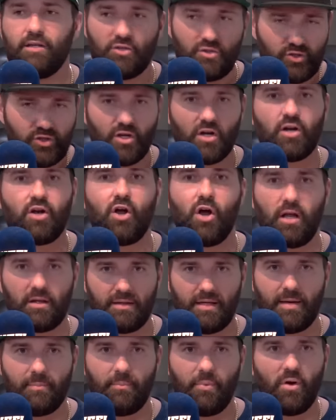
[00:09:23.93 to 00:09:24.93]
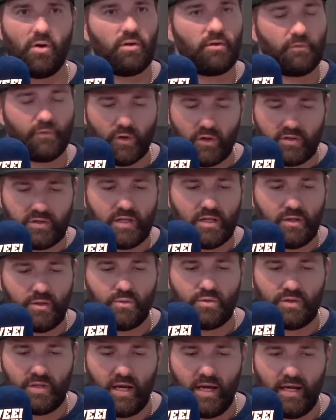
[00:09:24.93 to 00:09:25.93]
Should have caught that ball. The first thing
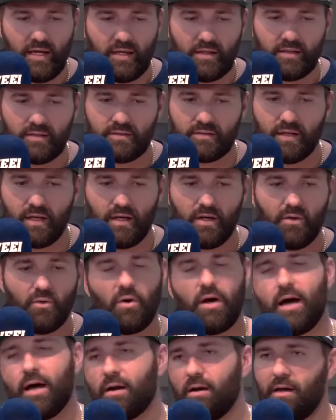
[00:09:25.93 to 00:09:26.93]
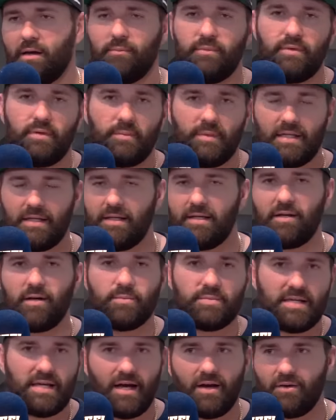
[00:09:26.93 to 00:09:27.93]
you say is, "Well, I, I mean, he
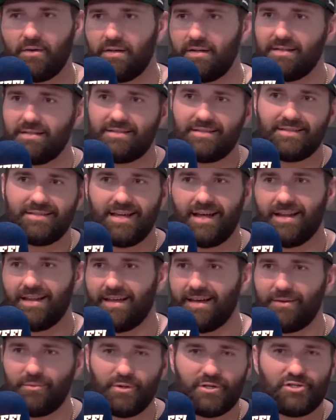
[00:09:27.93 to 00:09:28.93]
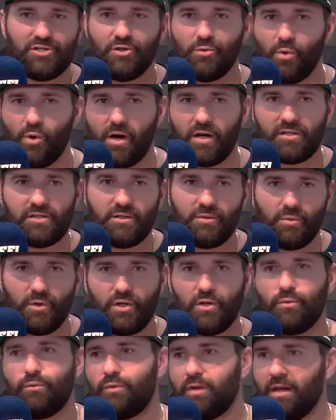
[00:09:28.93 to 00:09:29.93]
comes out and it's kind of like wishy washy.
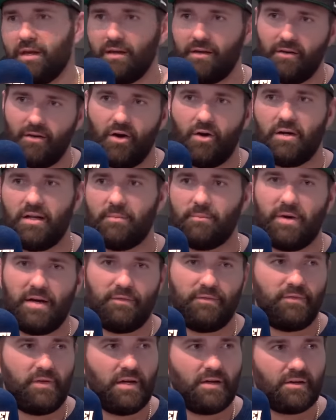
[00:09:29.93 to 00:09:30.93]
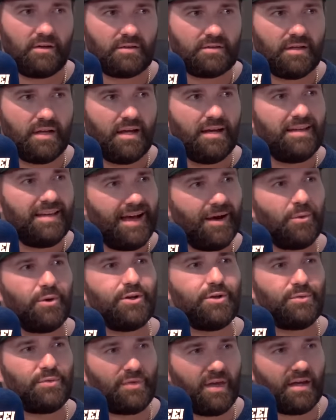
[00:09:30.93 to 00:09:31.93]
What do you think? Oh, yeah, it hit my finger. Yeah, you
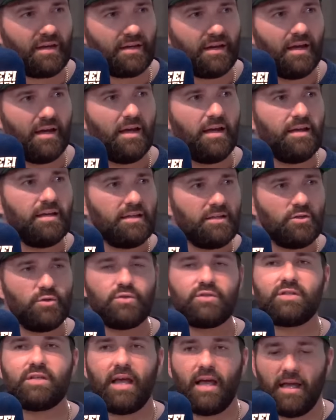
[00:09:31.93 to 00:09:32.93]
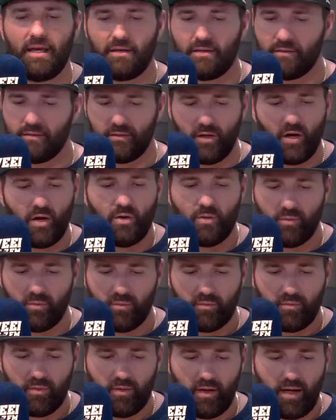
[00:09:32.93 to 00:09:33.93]
what do you think? Yes. You say no.
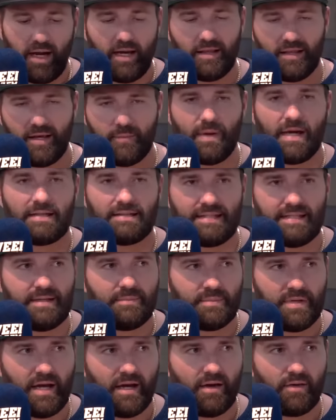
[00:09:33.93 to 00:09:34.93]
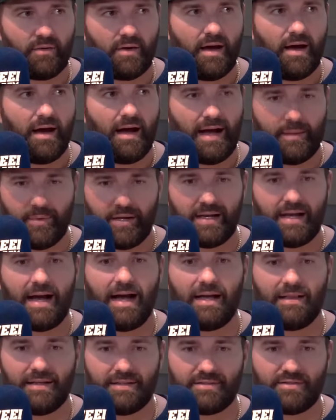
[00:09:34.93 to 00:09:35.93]
I let my team down. I'm a
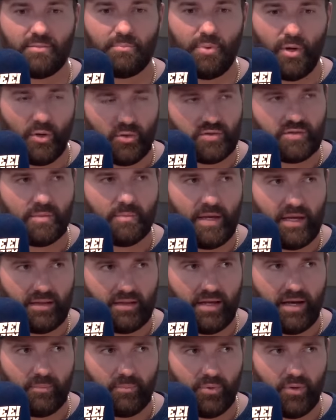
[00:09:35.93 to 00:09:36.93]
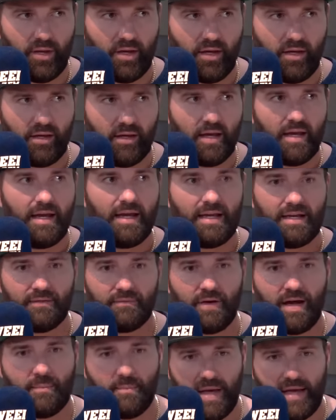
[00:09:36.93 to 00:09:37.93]
guy that's supposed to make that play, and
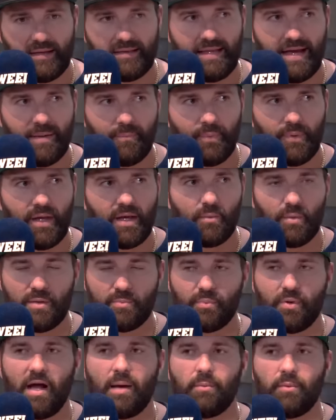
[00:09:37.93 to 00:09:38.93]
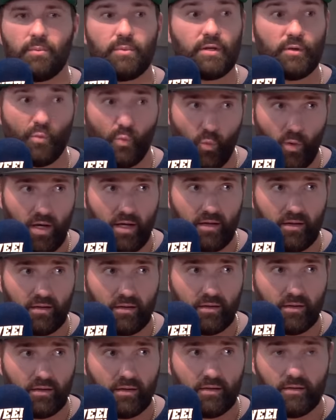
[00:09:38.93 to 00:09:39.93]
if I make that play, we probably win.